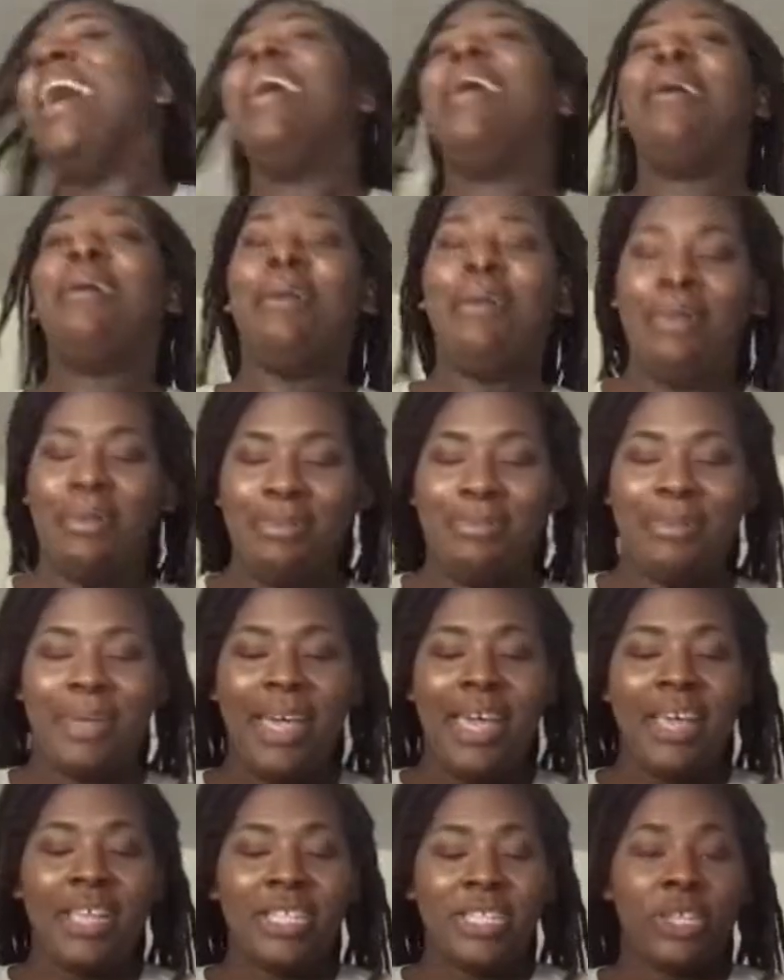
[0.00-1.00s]
Um,
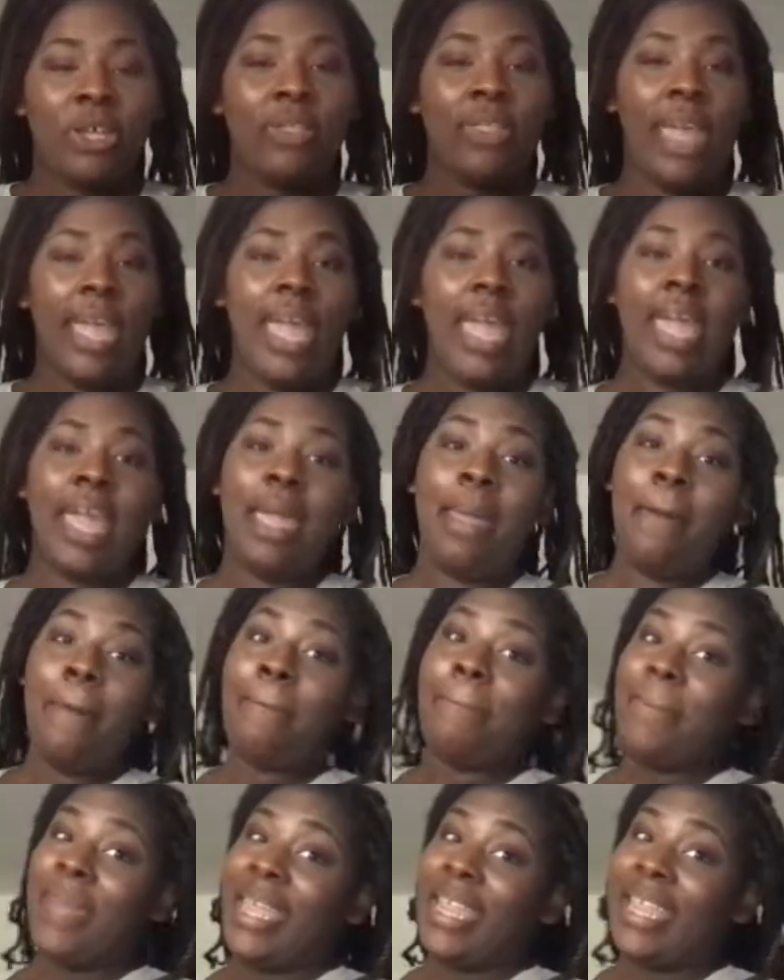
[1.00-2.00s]
so they hit
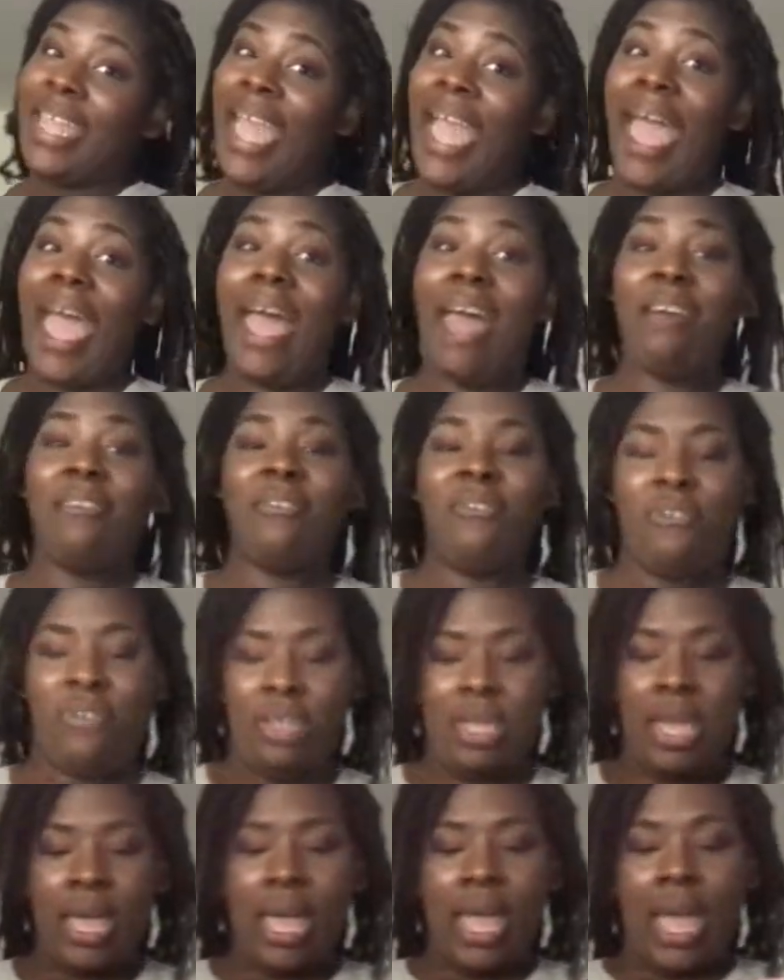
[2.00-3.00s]
mid calf
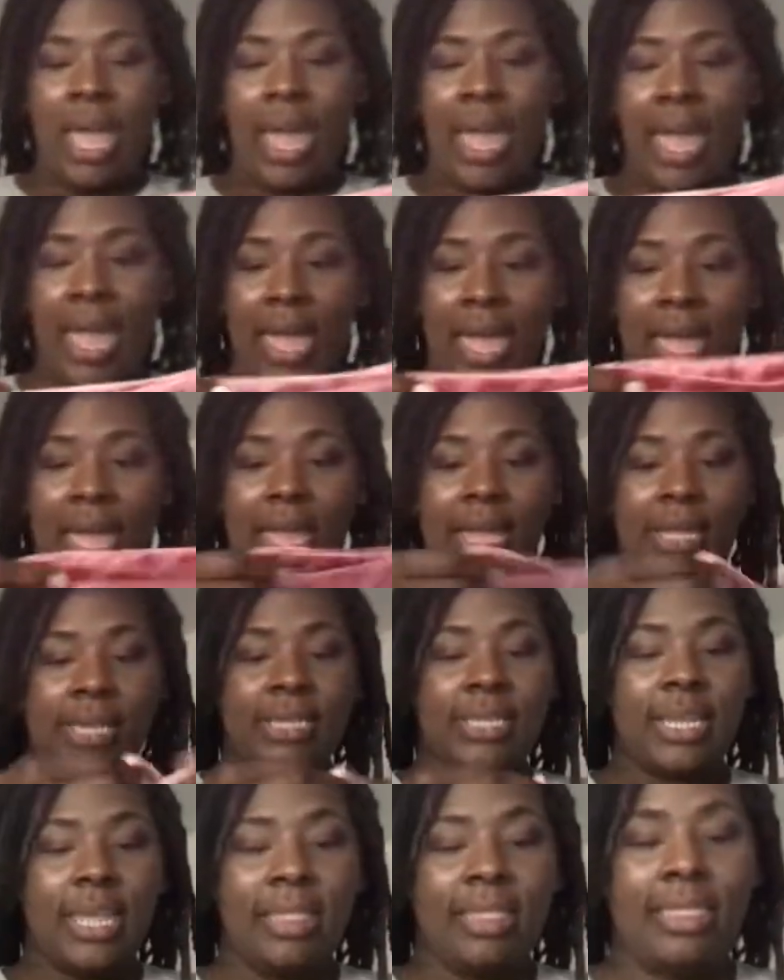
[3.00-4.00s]

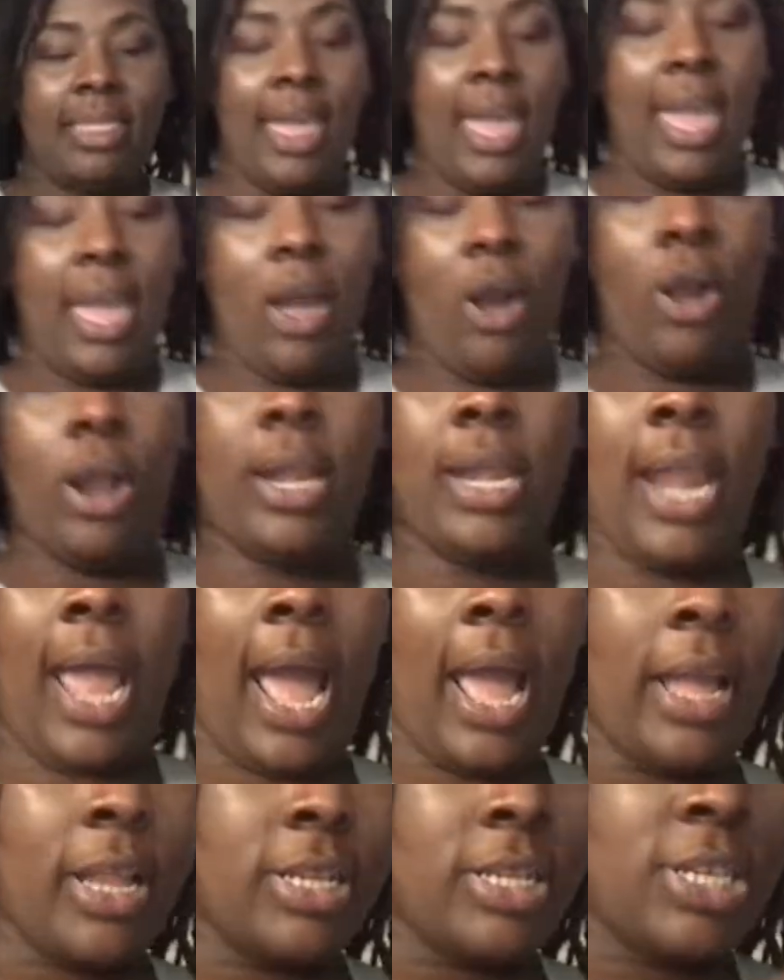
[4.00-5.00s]
and they are
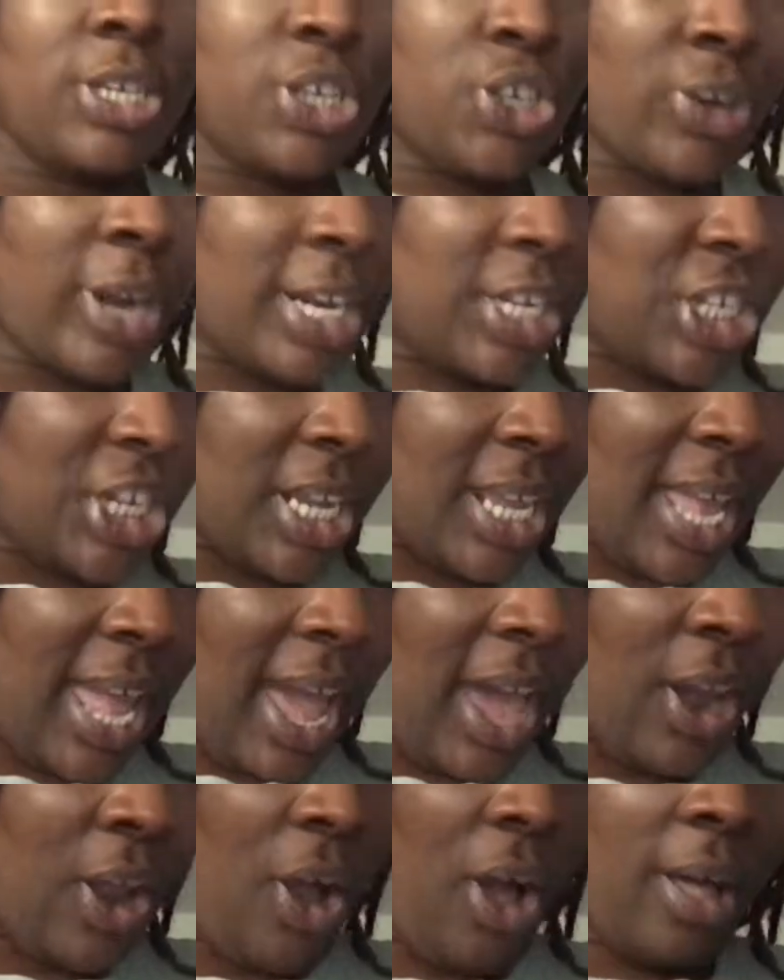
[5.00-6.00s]
not stretchy
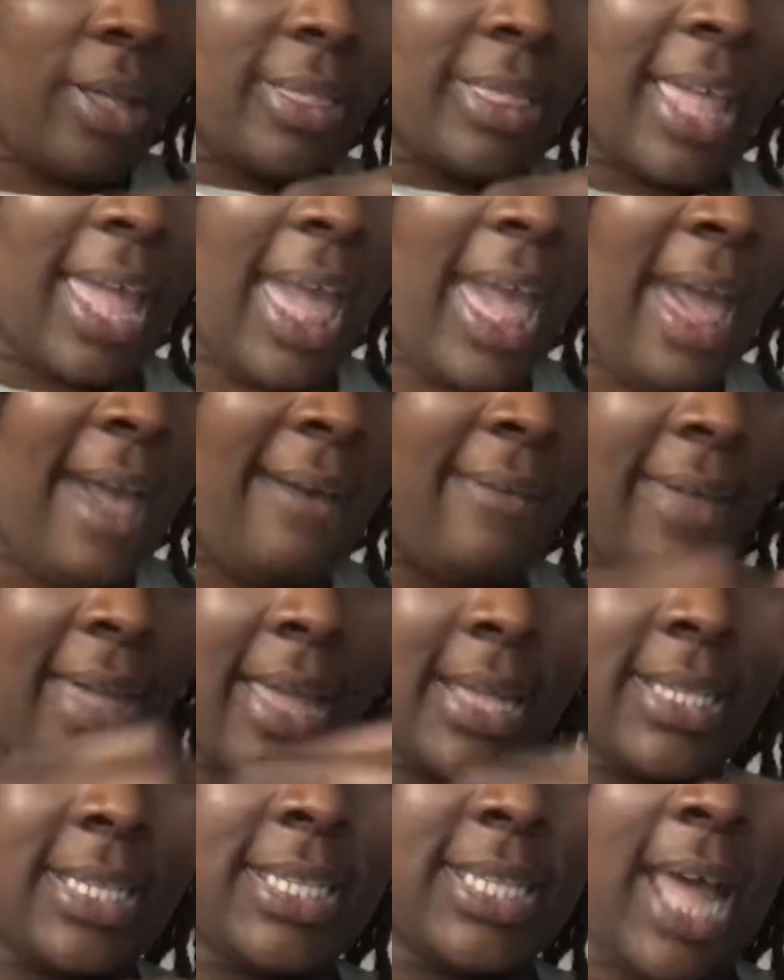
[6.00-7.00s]
at all. They have
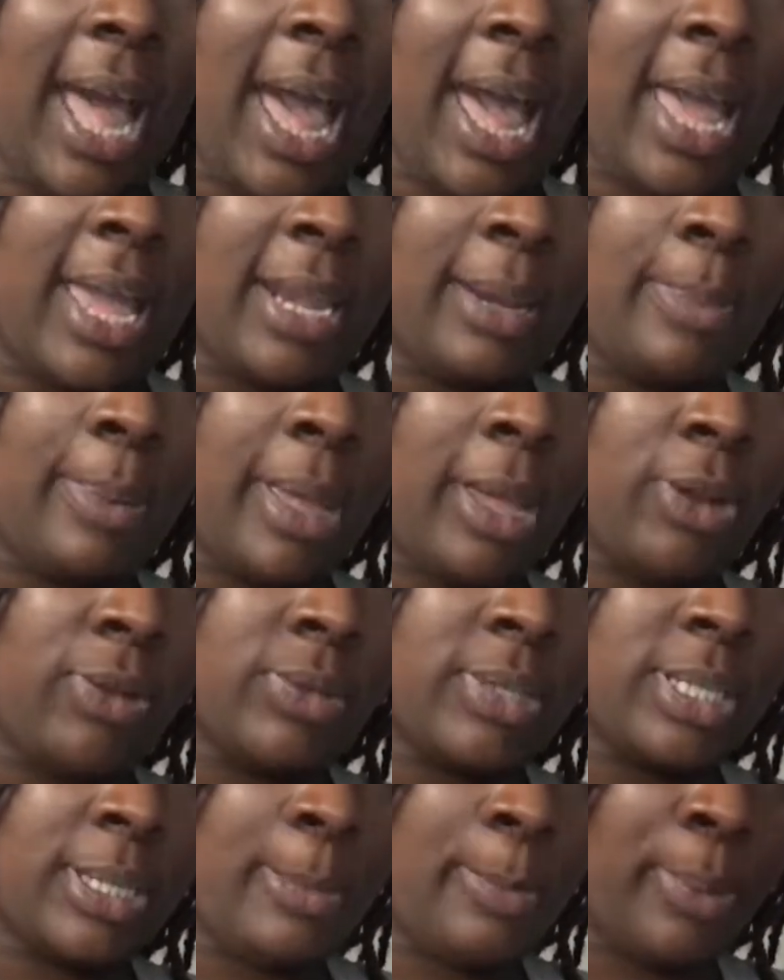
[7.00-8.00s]
a side
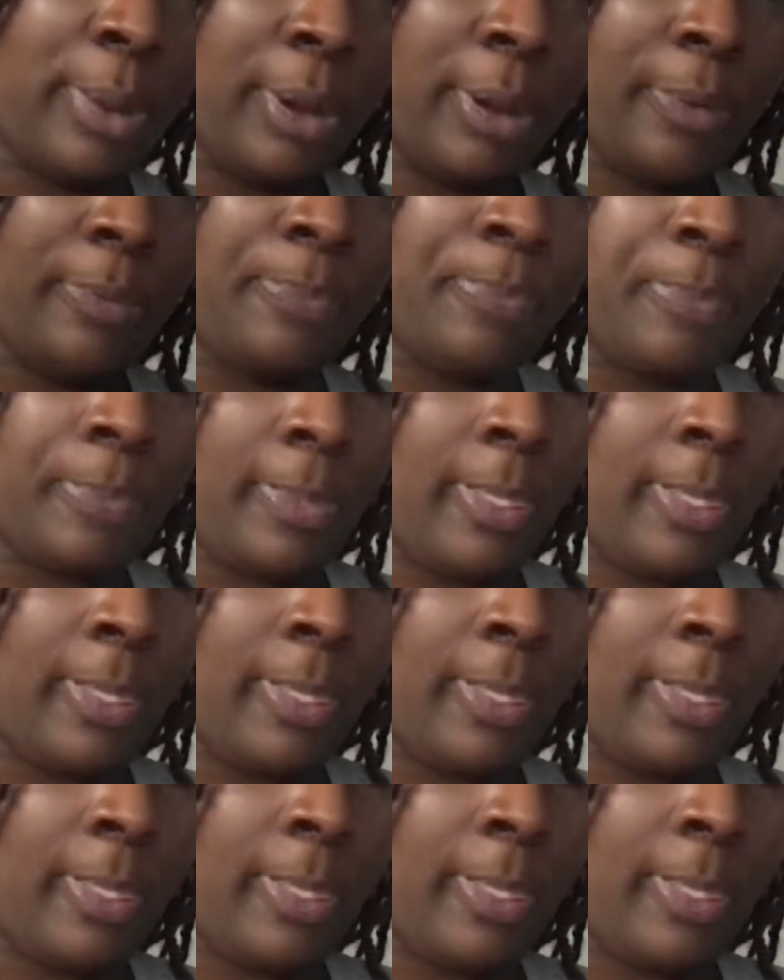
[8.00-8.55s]
panel zipper,